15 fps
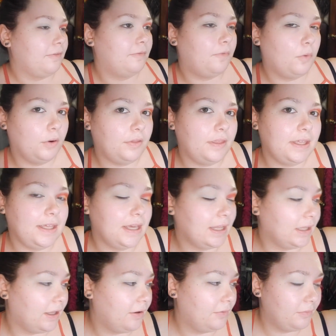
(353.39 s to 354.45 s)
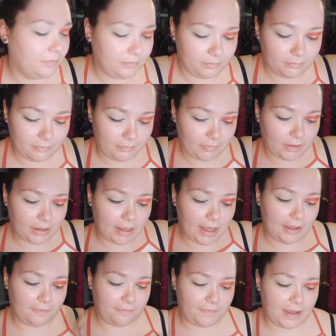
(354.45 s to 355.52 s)
for the yellow,
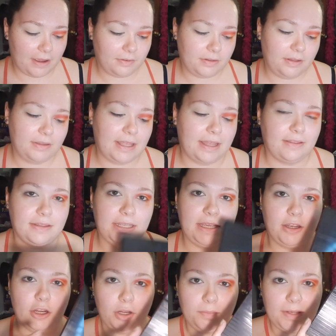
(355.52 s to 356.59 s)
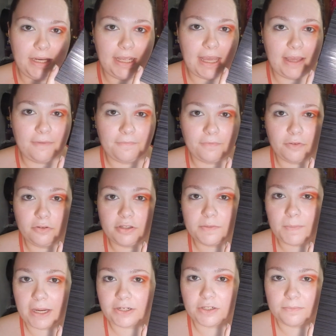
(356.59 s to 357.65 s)
I found that the Urban Decay Full
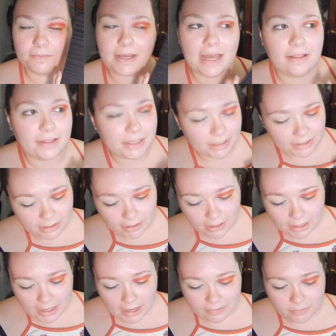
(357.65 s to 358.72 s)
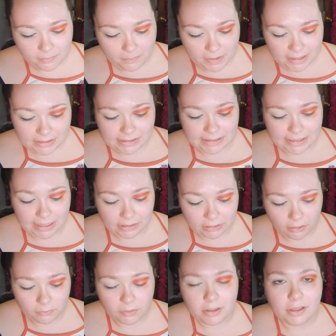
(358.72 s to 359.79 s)
Spectrum palette had the best
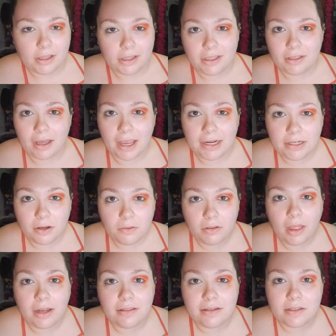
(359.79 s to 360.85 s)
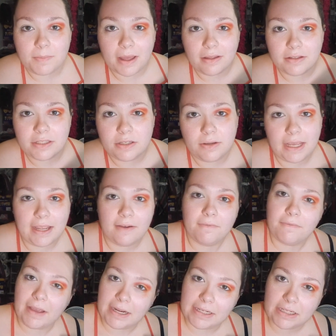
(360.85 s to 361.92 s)
yellow. I know a lot of these palettes you can't
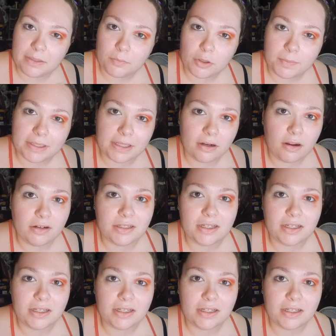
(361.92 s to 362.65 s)
find anymore, but there are